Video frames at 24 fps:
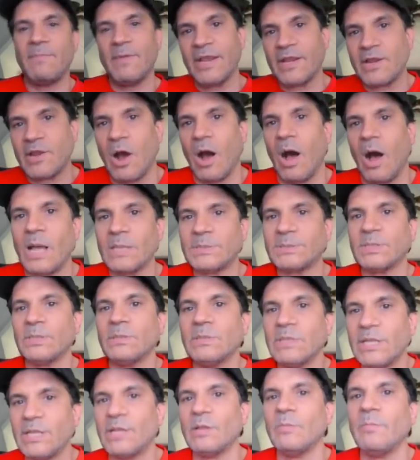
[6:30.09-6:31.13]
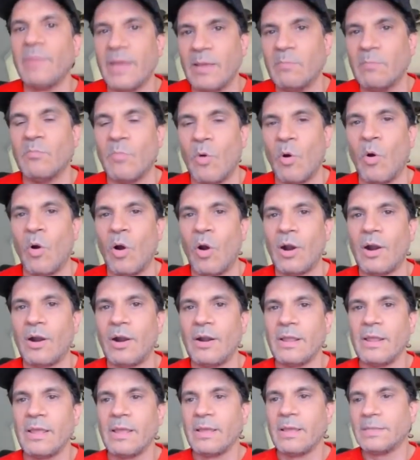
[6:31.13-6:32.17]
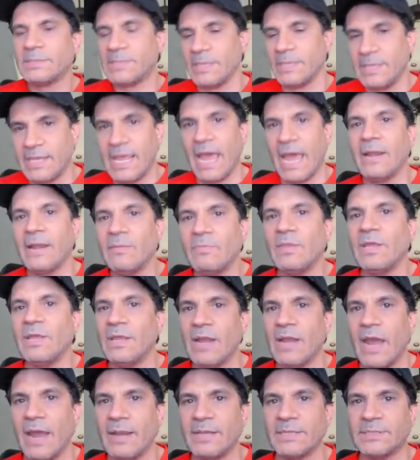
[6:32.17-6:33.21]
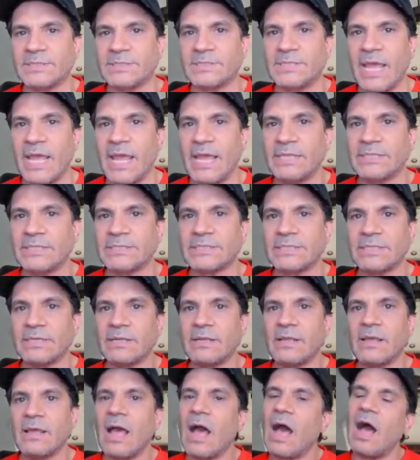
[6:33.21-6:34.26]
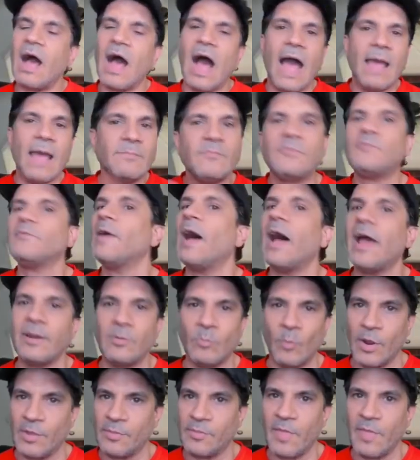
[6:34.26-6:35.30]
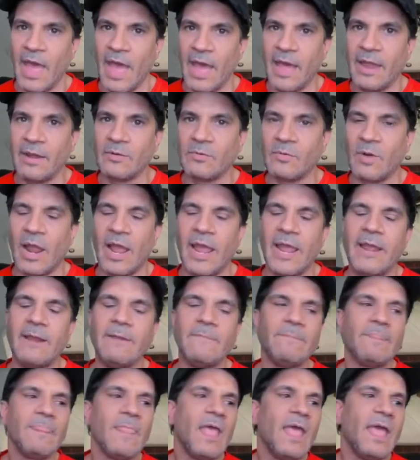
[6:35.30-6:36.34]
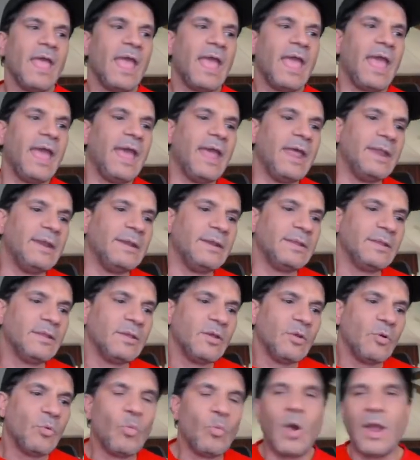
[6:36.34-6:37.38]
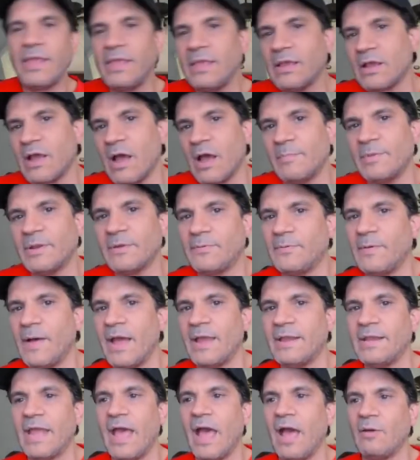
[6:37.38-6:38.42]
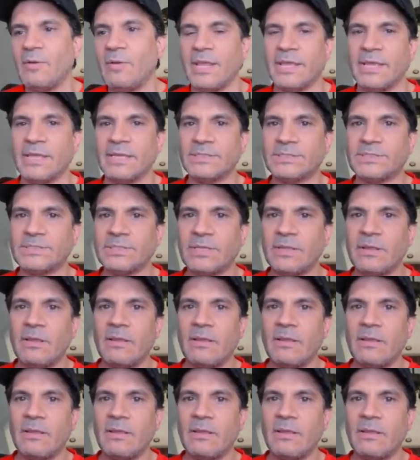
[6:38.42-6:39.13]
it costs a little bit more to get in the United States, I'm fine with that, right? And what you come to find out is